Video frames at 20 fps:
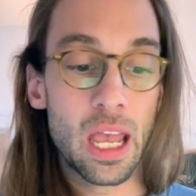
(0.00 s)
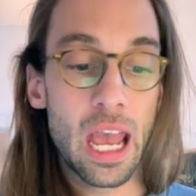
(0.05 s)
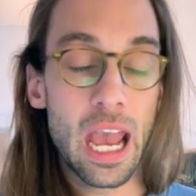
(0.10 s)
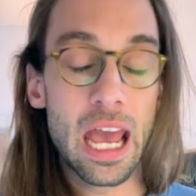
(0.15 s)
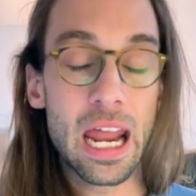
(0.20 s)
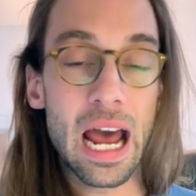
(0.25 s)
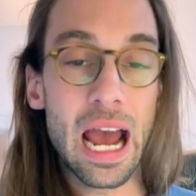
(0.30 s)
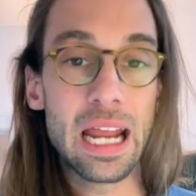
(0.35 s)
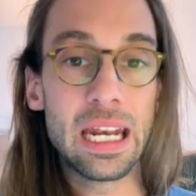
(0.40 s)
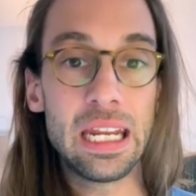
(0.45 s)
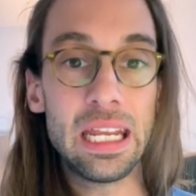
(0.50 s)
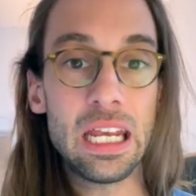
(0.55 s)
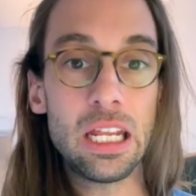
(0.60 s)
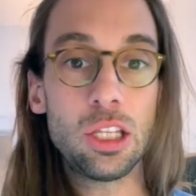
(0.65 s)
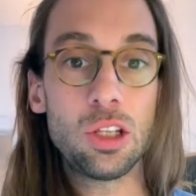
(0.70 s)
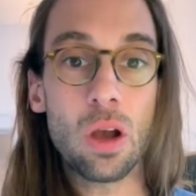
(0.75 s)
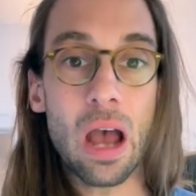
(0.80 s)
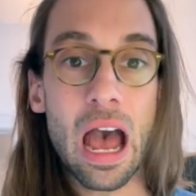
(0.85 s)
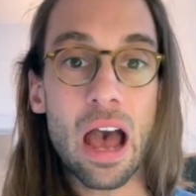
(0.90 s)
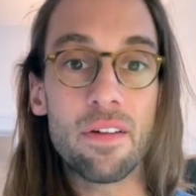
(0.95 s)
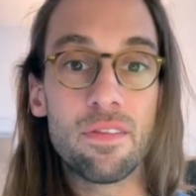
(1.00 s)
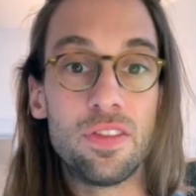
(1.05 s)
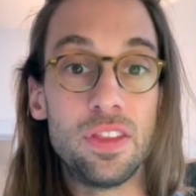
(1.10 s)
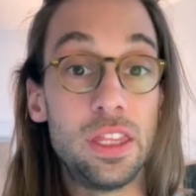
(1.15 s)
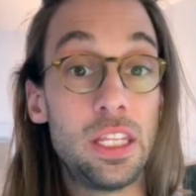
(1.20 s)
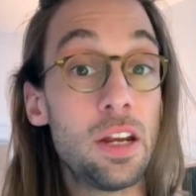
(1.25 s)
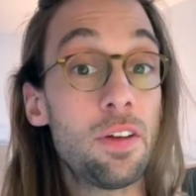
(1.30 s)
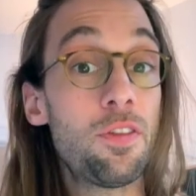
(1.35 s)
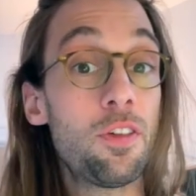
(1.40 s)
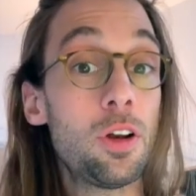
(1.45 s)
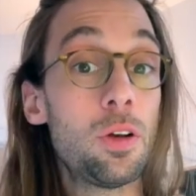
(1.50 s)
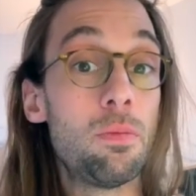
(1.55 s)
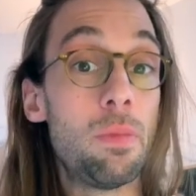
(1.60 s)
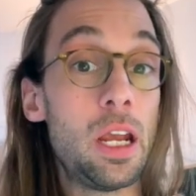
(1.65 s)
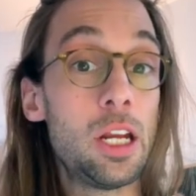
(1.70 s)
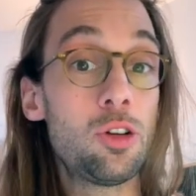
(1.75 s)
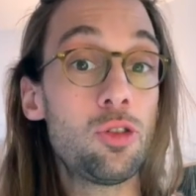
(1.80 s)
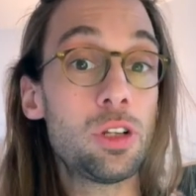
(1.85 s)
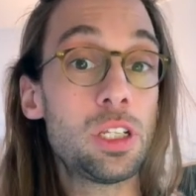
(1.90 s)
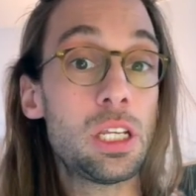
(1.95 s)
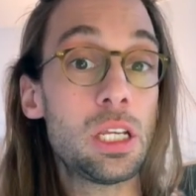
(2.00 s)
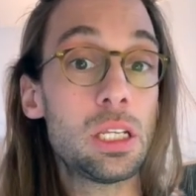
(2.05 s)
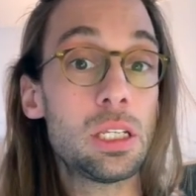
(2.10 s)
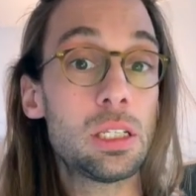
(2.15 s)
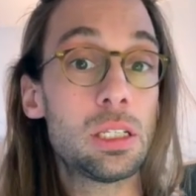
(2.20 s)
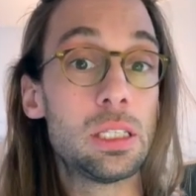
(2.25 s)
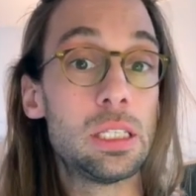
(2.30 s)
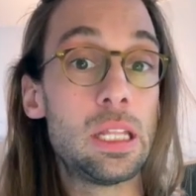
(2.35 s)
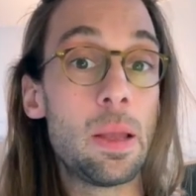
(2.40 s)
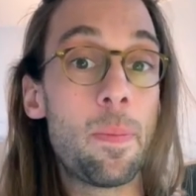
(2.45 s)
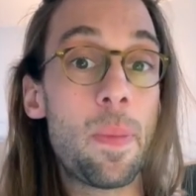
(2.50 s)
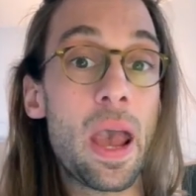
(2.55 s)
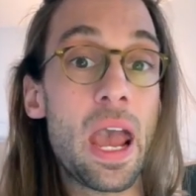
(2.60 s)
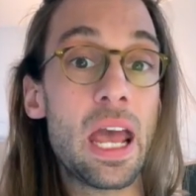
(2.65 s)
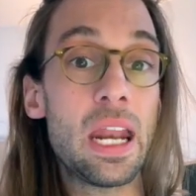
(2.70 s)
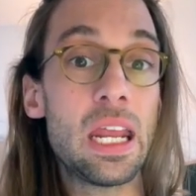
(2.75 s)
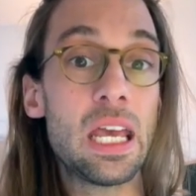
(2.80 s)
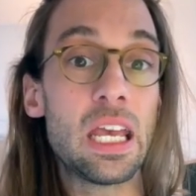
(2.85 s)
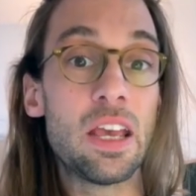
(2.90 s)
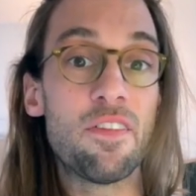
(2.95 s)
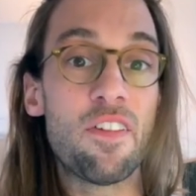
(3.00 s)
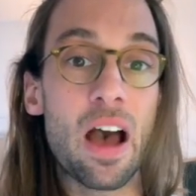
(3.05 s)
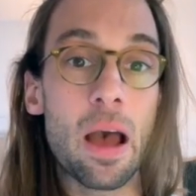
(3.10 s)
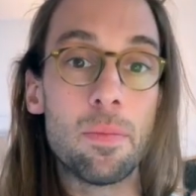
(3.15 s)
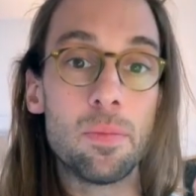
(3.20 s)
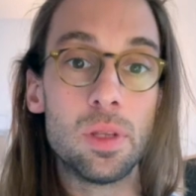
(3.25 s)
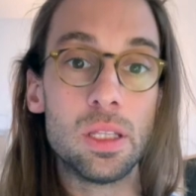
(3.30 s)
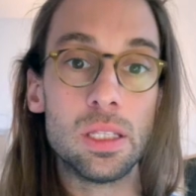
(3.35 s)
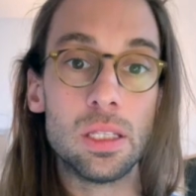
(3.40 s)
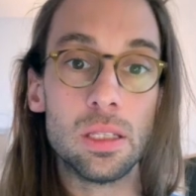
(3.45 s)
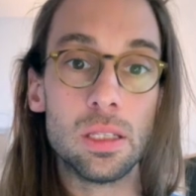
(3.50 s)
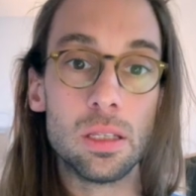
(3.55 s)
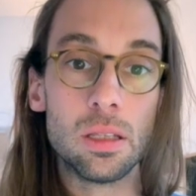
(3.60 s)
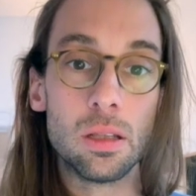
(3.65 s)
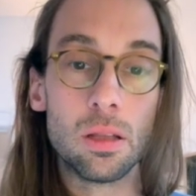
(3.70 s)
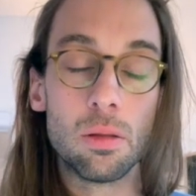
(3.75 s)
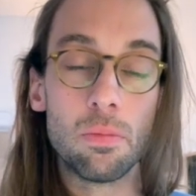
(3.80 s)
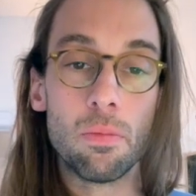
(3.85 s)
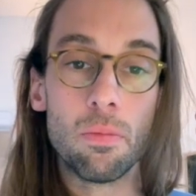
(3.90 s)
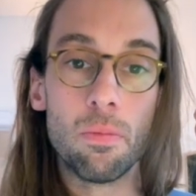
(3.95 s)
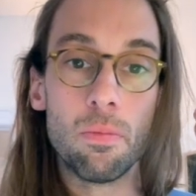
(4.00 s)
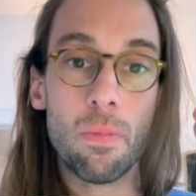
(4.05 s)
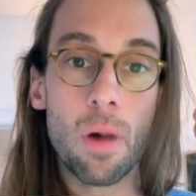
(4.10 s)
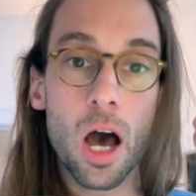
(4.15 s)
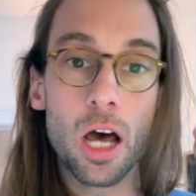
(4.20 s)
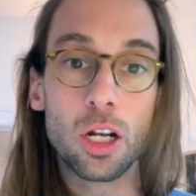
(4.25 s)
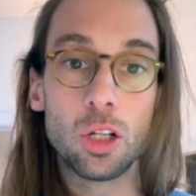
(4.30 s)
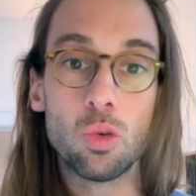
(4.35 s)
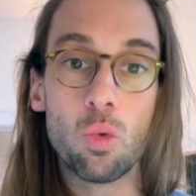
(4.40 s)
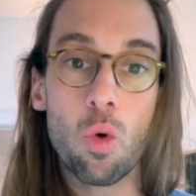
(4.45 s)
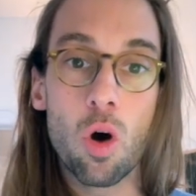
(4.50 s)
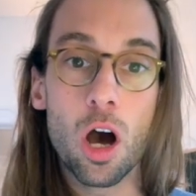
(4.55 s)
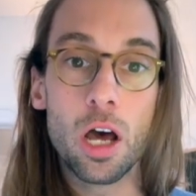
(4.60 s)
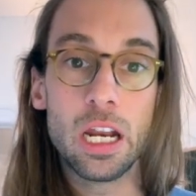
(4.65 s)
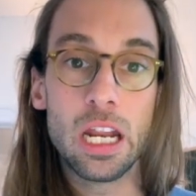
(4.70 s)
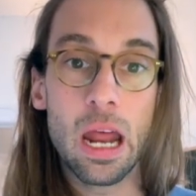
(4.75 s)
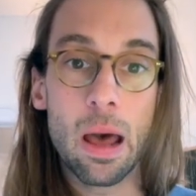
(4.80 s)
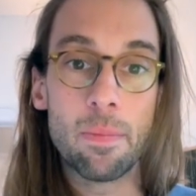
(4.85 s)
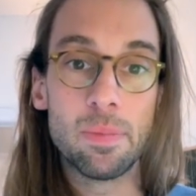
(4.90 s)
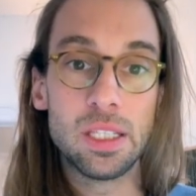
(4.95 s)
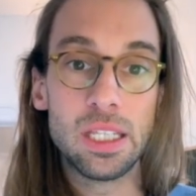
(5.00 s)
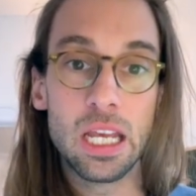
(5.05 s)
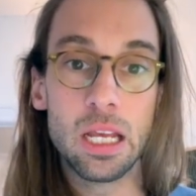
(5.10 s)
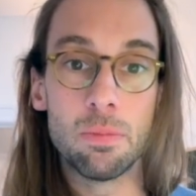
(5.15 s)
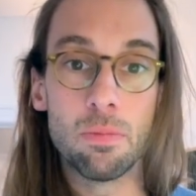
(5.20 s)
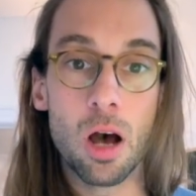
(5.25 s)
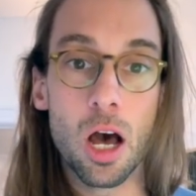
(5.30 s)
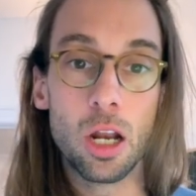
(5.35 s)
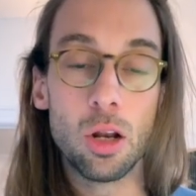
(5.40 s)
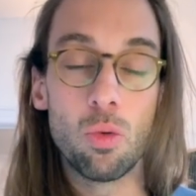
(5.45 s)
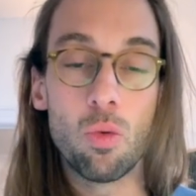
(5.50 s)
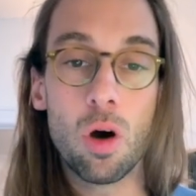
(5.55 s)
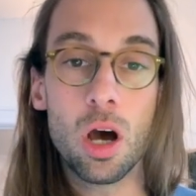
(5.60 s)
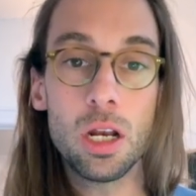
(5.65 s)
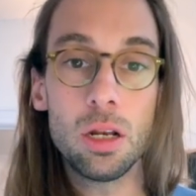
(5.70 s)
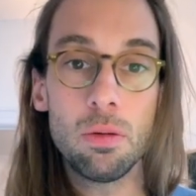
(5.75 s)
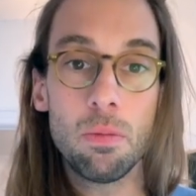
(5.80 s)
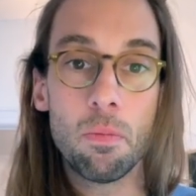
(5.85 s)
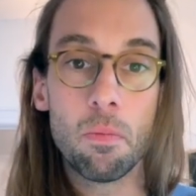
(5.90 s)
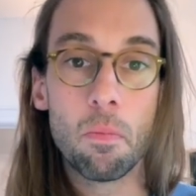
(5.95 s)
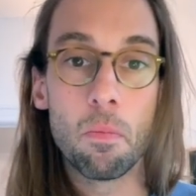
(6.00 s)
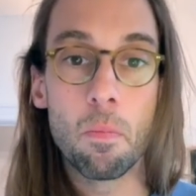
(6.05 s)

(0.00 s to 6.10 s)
And I need to have different matrices depending if I'm in model 1 and I'm staying in model 1